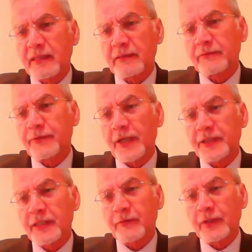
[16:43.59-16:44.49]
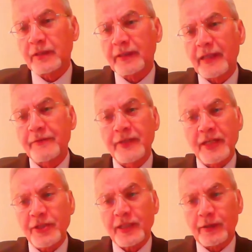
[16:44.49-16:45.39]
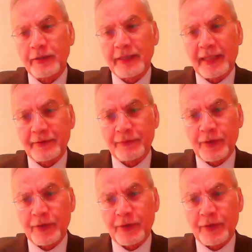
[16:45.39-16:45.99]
fighting with aviation on that front,